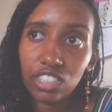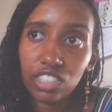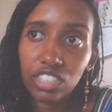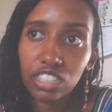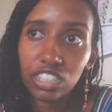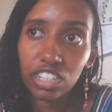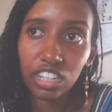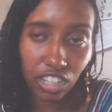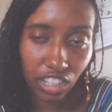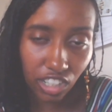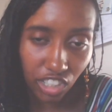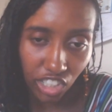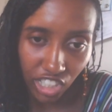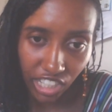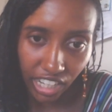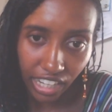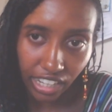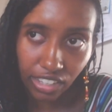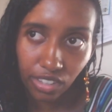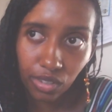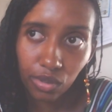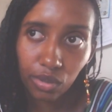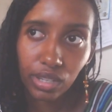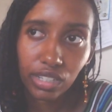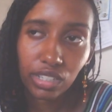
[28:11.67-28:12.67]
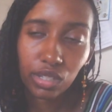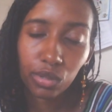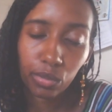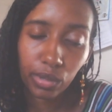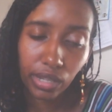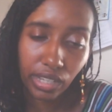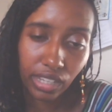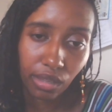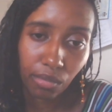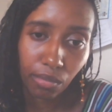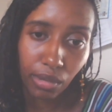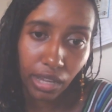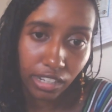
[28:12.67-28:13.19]
to initiate you as a
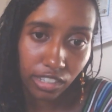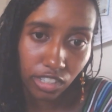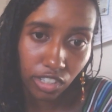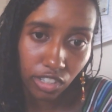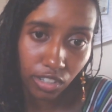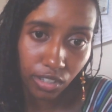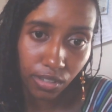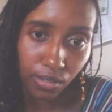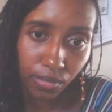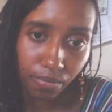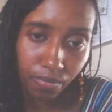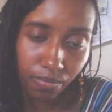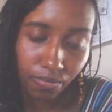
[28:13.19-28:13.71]
Reiki master.